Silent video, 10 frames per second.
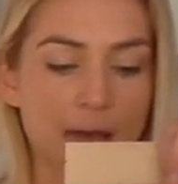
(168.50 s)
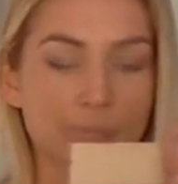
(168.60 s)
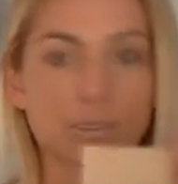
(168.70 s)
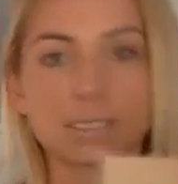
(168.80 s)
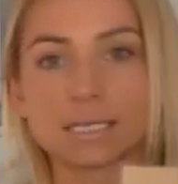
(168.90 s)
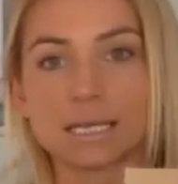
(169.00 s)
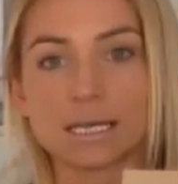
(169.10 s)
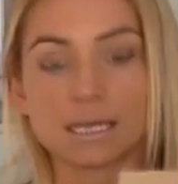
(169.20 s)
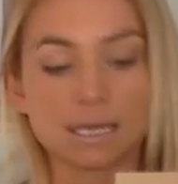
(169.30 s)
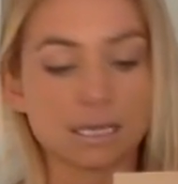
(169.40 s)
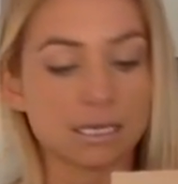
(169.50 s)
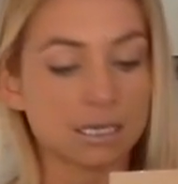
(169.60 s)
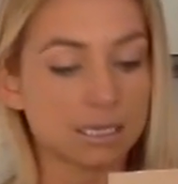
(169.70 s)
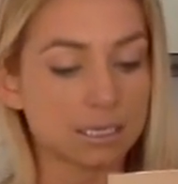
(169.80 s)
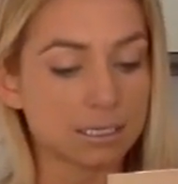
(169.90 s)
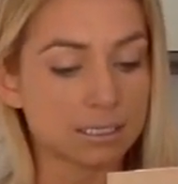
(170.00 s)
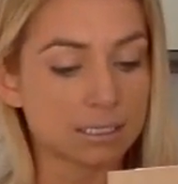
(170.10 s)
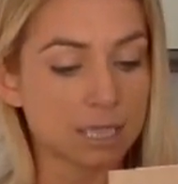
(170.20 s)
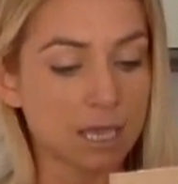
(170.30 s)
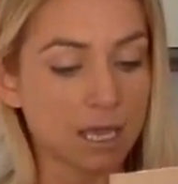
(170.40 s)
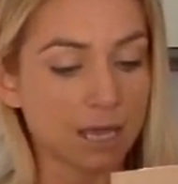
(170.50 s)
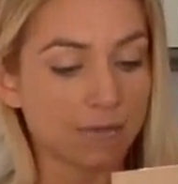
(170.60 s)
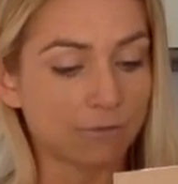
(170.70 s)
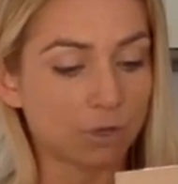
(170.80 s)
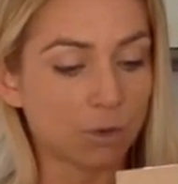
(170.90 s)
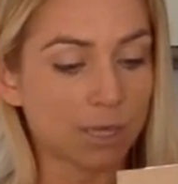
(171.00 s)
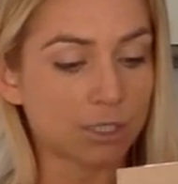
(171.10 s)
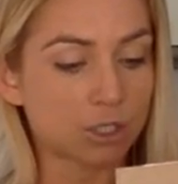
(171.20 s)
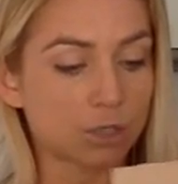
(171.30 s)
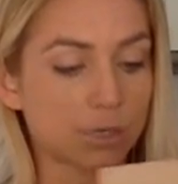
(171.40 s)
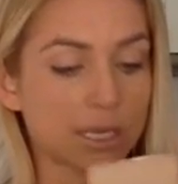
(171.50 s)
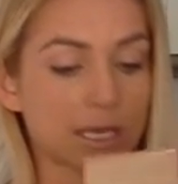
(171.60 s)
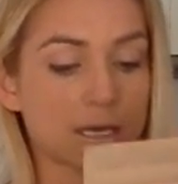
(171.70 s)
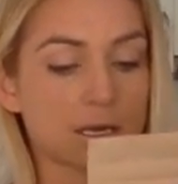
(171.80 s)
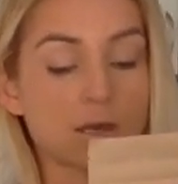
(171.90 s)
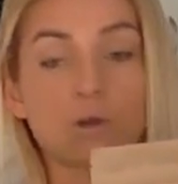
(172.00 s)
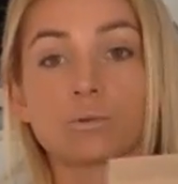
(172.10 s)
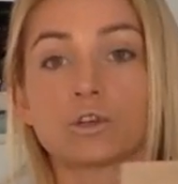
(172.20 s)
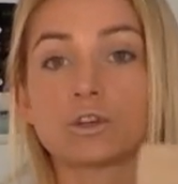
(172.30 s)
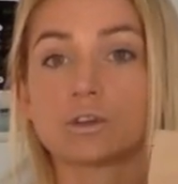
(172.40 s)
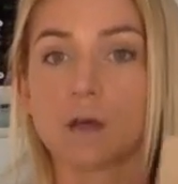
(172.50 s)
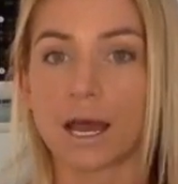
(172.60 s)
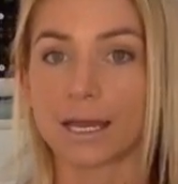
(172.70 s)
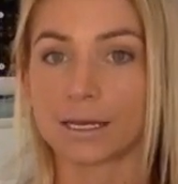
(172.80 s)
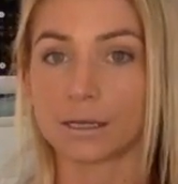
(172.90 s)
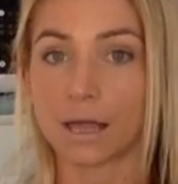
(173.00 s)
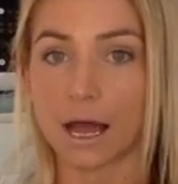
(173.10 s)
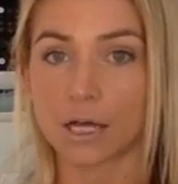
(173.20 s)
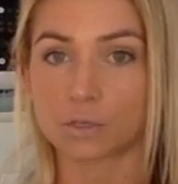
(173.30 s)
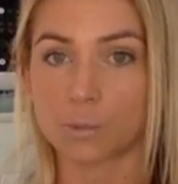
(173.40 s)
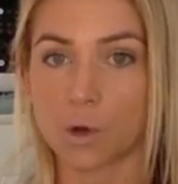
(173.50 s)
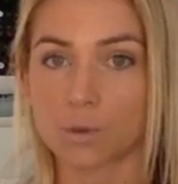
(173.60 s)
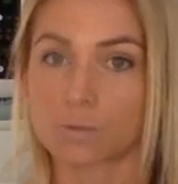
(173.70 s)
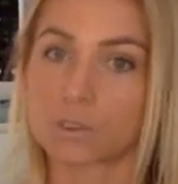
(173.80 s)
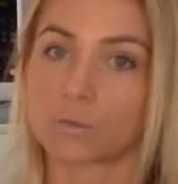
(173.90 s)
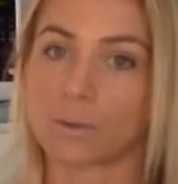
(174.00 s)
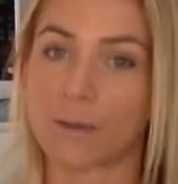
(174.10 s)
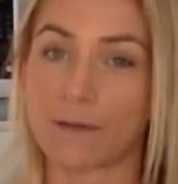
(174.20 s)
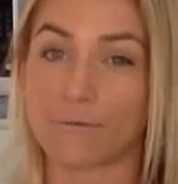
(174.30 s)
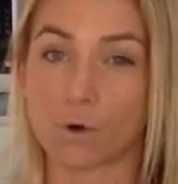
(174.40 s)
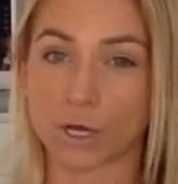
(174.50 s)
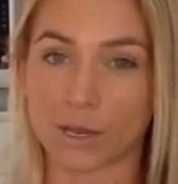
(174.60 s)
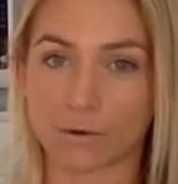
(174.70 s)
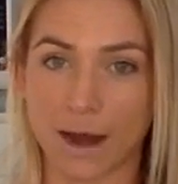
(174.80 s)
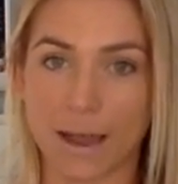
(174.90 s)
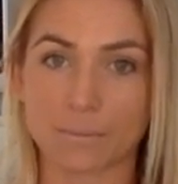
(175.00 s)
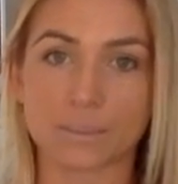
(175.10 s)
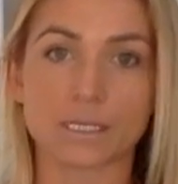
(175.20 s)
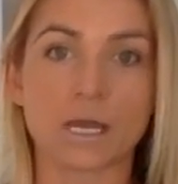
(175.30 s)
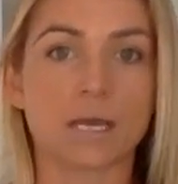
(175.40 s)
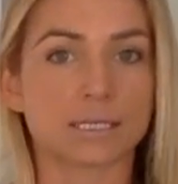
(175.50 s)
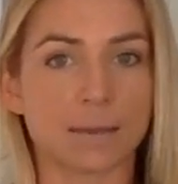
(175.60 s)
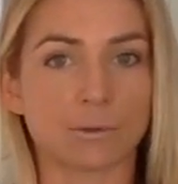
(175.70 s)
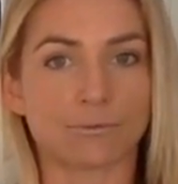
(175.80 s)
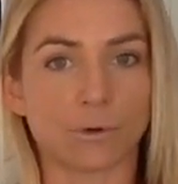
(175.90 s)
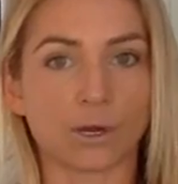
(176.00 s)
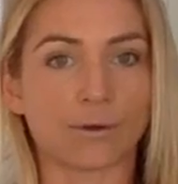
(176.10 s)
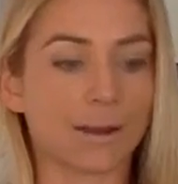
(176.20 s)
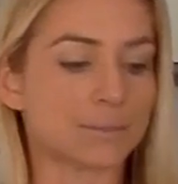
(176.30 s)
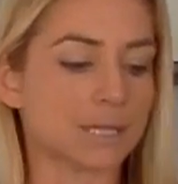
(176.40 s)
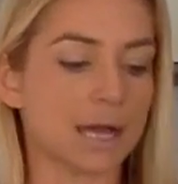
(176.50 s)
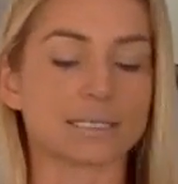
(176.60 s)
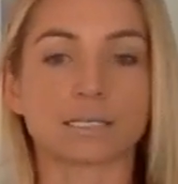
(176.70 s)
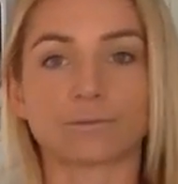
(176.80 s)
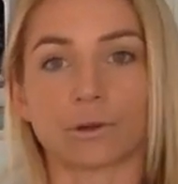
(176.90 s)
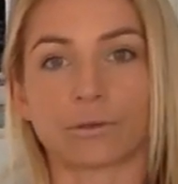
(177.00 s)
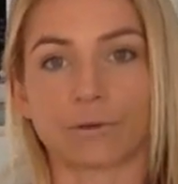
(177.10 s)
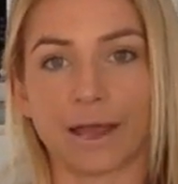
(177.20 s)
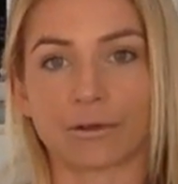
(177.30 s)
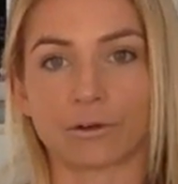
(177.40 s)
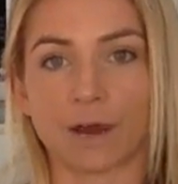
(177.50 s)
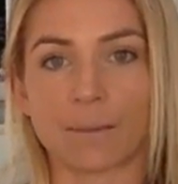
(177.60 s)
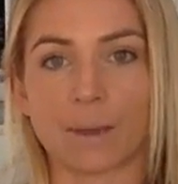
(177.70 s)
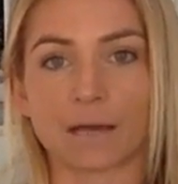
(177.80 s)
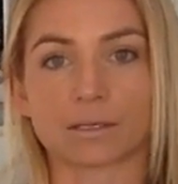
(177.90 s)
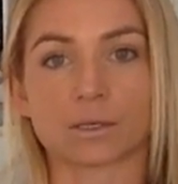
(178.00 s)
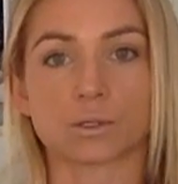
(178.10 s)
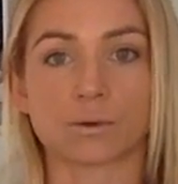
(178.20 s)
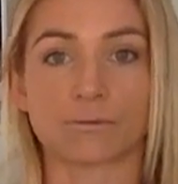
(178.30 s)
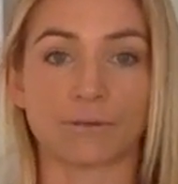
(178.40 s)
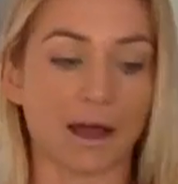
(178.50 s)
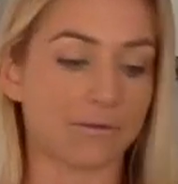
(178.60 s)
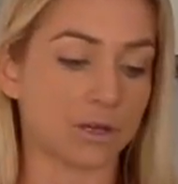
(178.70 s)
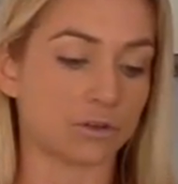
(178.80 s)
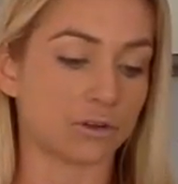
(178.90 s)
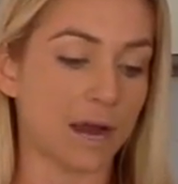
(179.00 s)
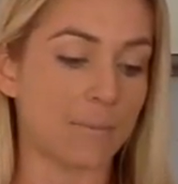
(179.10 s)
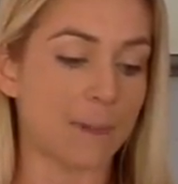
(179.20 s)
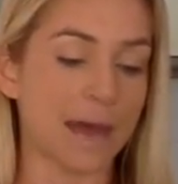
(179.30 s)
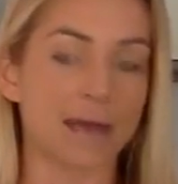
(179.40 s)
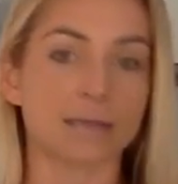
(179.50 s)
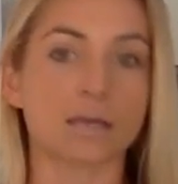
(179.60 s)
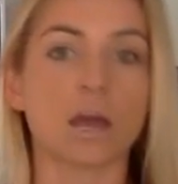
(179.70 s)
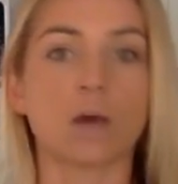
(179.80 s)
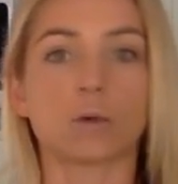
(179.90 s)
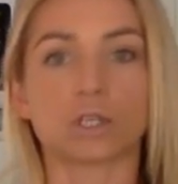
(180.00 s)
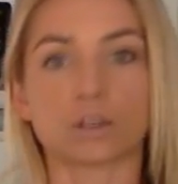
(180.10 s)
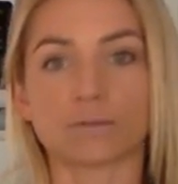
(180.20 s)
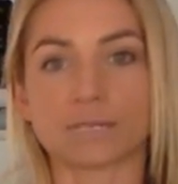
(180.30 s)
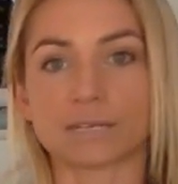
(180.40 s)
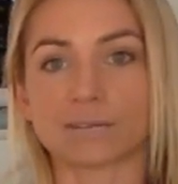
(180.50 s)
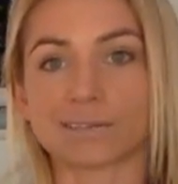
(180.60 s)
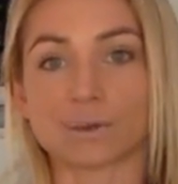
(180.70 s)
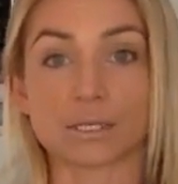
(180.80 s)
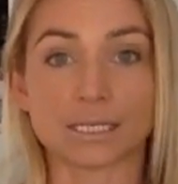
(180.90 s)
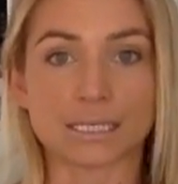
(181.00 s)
this is, if you are doing, it'll do 9 large bowls, which will be about 40 grams. Same with 40 gram slices for a 300 gram bag. There's also a 500 gram bag, which obviously results in